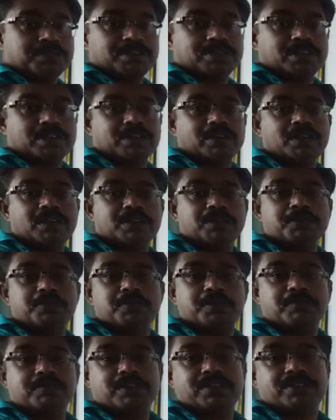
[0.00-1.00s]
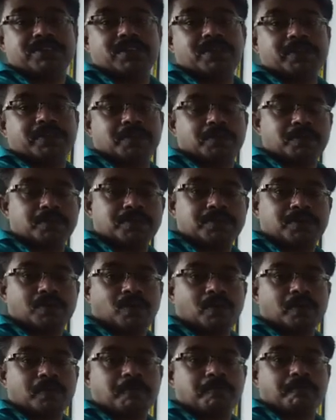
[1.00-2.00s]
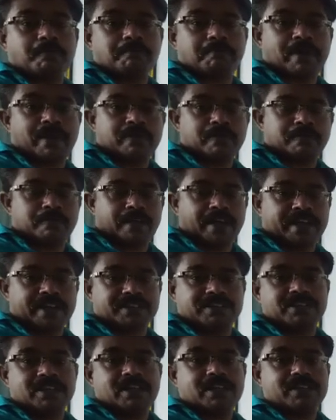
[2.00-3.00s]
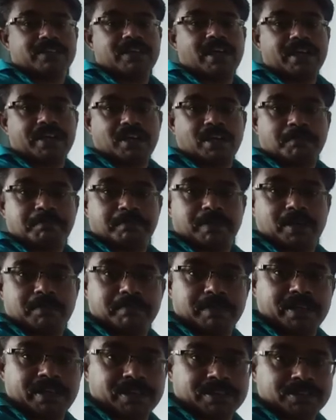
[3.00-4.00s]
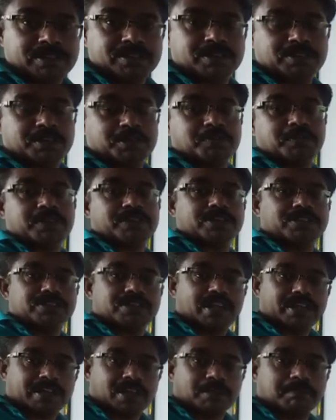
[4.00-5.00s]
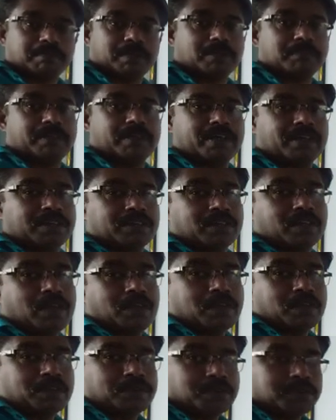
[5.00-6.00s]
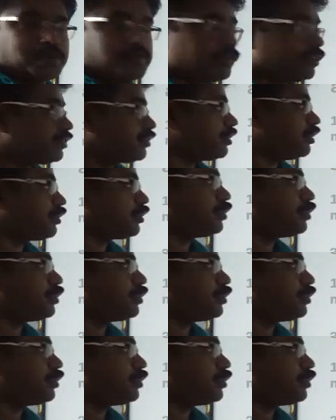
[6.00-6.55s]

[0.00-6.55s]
said universal truth or facts that are permanent, situations that are permanent, universal